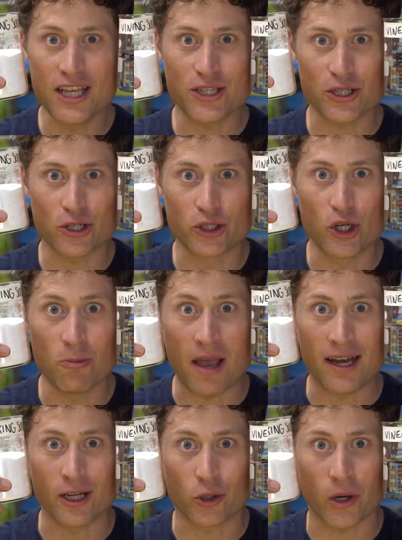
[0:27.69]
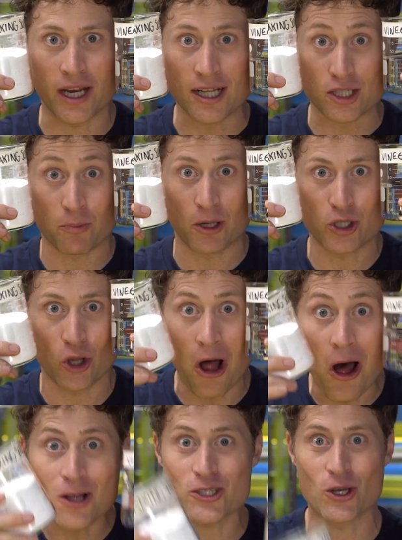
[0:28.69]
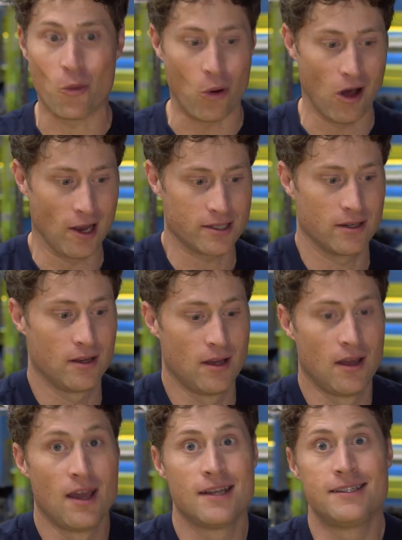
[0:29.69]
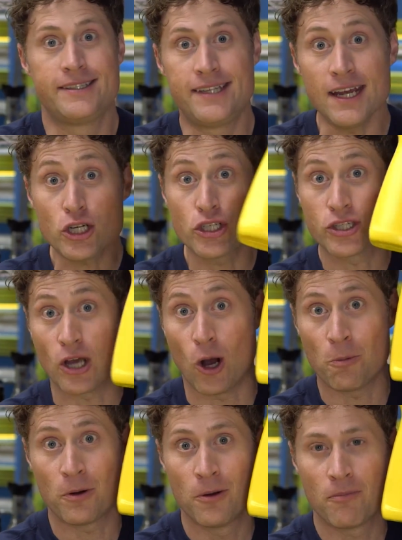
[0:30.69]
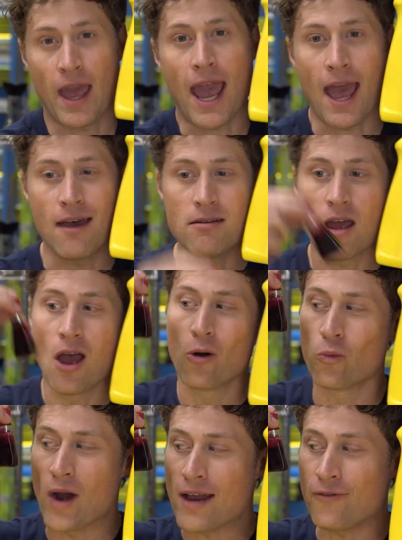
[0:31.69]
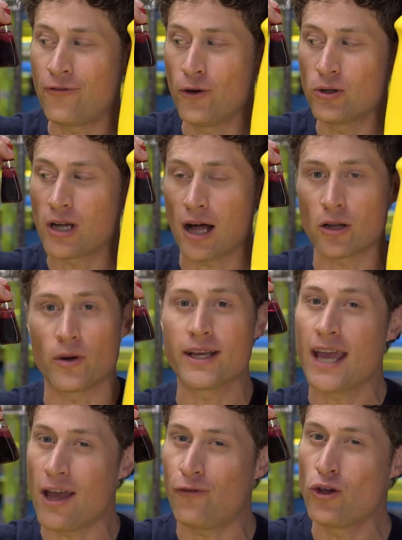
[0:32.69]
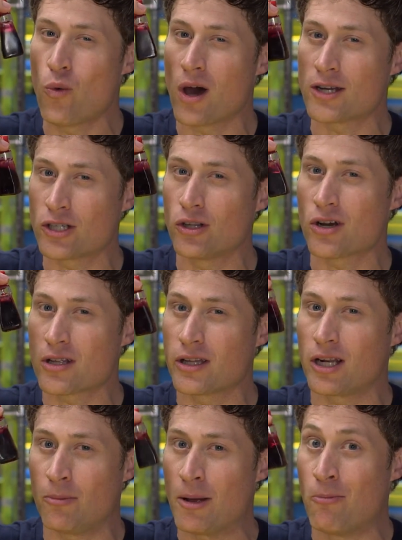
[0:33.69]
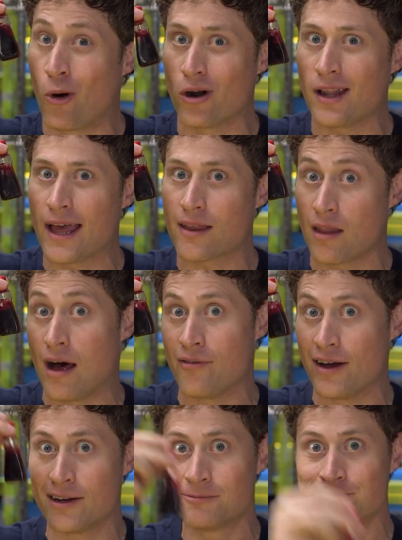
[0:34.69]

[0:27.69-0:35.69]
These are your two main ingredients, but you'll also want dish soap and red food coloring if you want it to look a little bit more like lava.